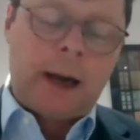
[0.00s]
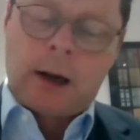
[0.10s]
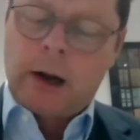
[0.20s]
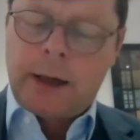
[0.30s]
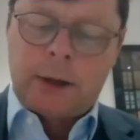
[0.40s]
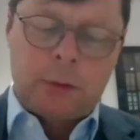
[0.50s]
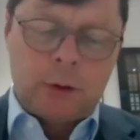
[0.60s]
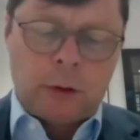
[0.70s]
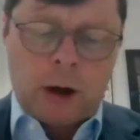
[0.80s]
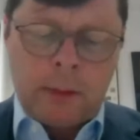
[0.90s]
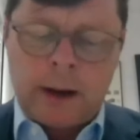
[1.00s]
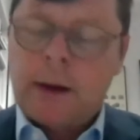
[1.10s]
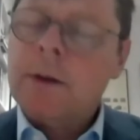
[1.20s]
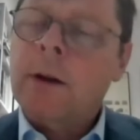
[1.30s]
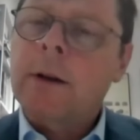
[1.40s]
Ed Glaser was talking about
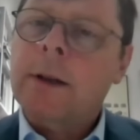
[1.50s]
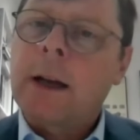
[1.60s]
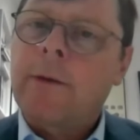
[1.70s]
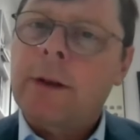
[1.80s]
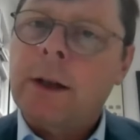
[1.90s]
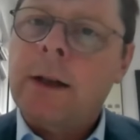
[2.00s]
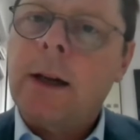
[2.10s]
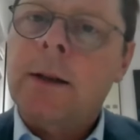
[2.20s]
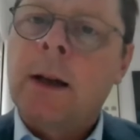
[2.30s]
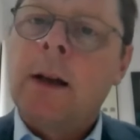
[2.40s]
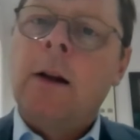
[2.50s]
this on the Center for Cities